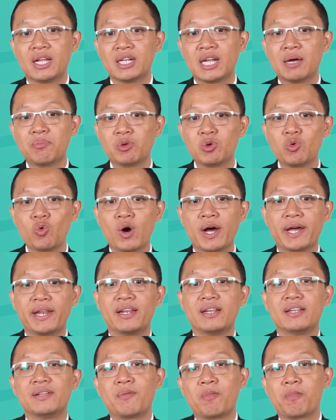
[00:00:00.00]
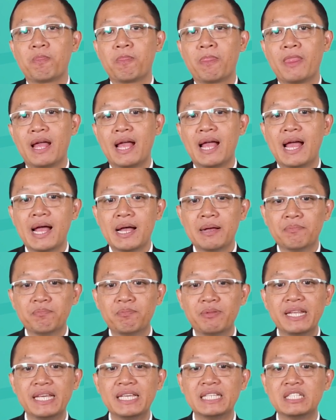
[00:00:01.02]
Number one,
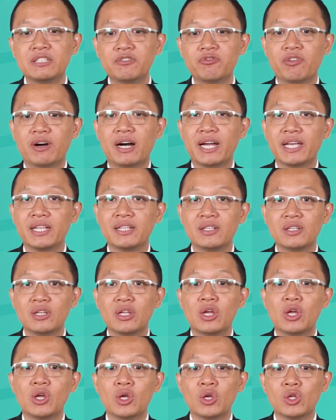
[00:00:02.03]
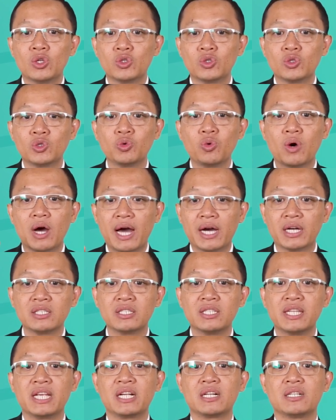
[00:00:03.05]
please find 2
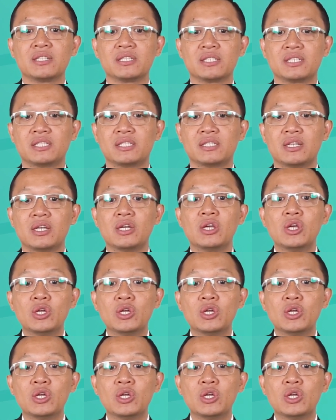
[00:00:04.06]
articles,